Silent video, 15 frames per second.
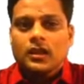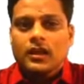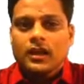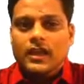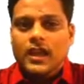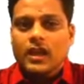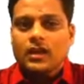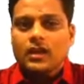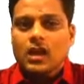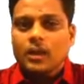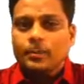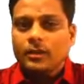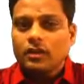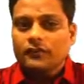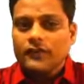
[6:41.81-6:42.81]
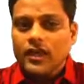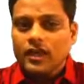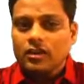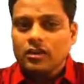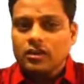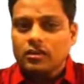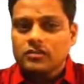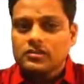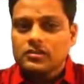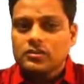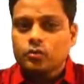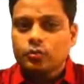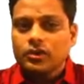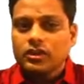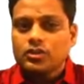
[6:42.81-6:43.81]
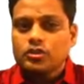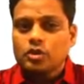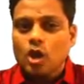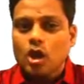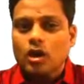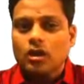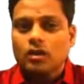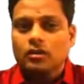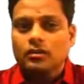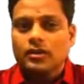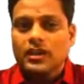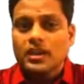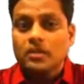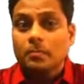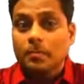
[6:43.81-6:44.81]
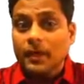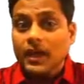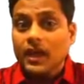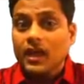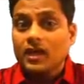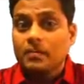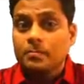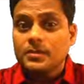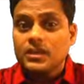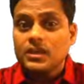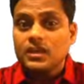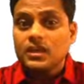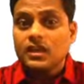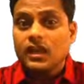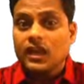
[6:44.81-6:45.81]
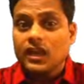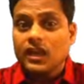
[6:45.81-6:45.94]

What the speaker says: Again, a couple of errors. We saw a tree, bare, B-A-R-E.